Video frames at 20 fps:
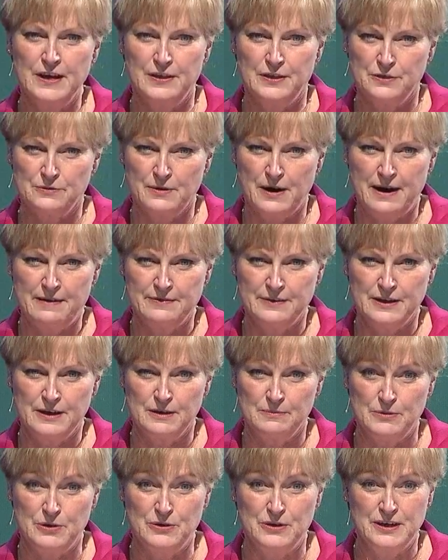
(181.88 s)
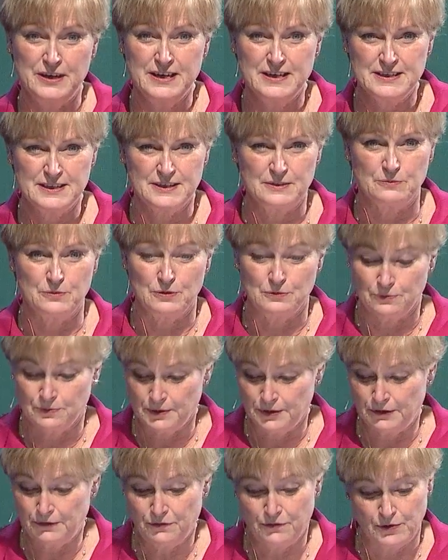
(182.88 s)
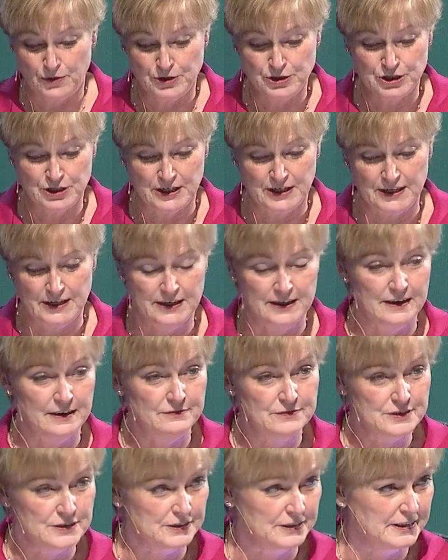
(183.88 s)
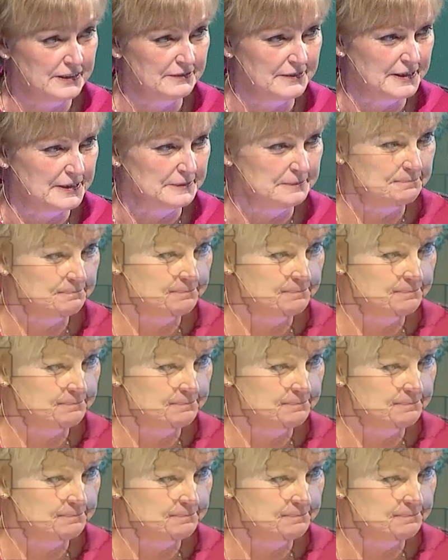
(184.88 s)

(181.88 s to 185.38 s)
and thriving communities that we're really fortunate enough to live in.